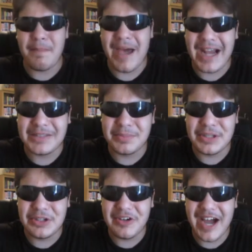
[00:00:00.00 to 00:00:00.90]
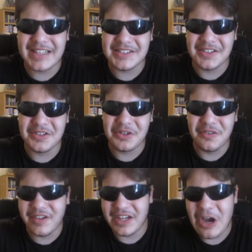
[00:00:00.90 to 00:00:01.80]
back to bring you guys another
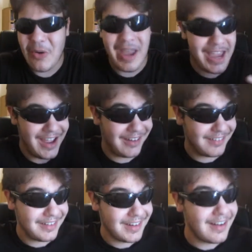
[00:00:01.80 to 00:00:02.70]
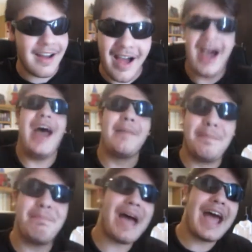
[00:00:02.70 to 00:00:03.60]
new video, and I'm
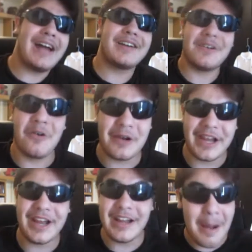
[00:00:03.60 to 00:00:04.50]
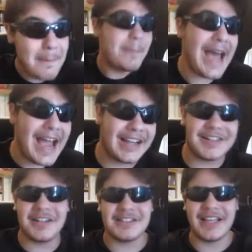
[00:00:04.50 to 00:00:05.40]
back, okay? I'm
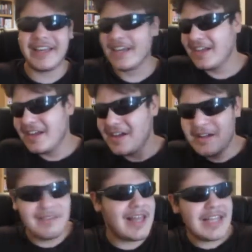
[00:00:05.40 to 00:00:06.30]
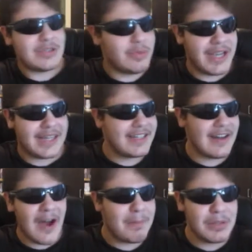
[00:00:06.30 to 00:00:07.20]
back, because like, Last week I
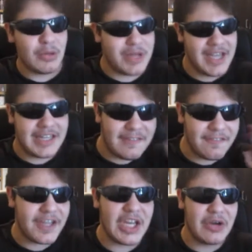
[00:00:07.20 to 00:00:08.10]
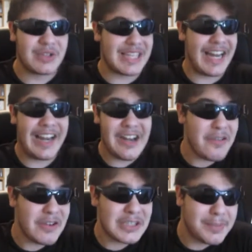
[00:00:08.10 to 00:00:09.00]
didn't upload any videos and I
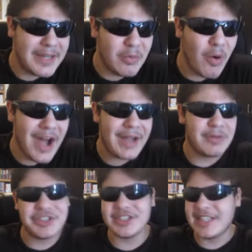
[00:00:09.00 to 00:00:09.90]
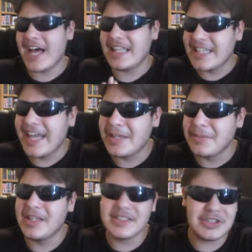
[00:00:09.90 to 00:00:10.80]
never explained why, which is not like
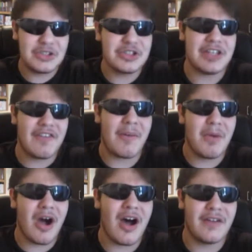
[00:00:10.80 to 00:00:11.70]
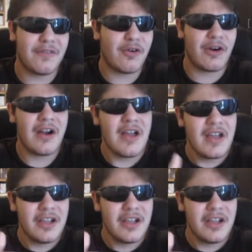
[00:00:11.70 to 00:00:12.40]
me because usually if I'm gone for,